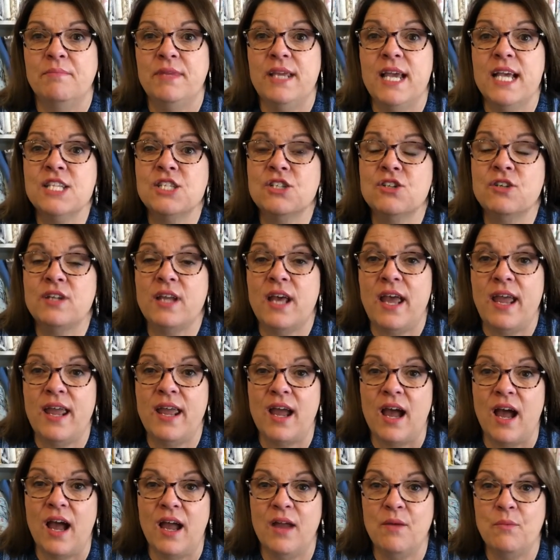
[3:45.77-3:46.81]
yesterday
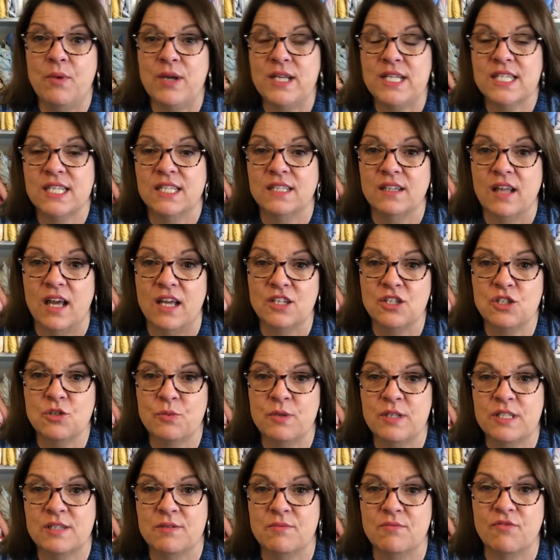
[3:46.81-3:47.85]
I went to lunch
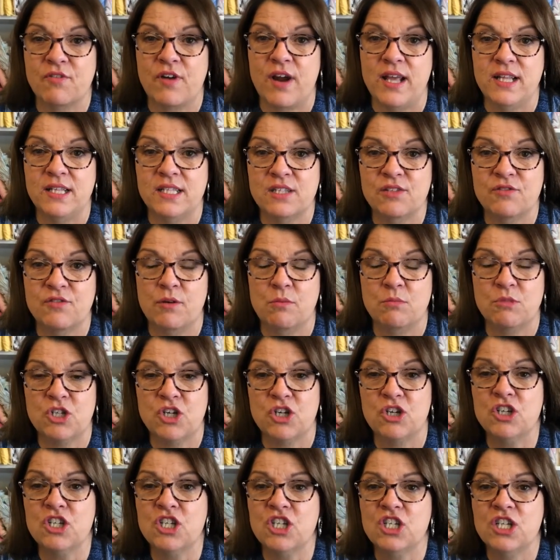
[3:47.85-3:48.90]
with some friends from
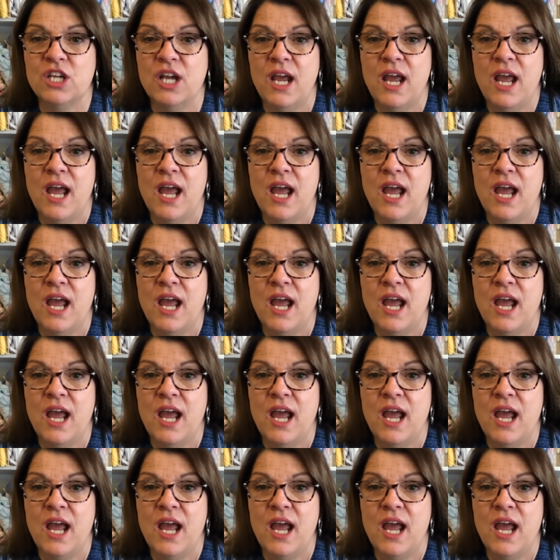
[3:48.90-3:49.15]
church,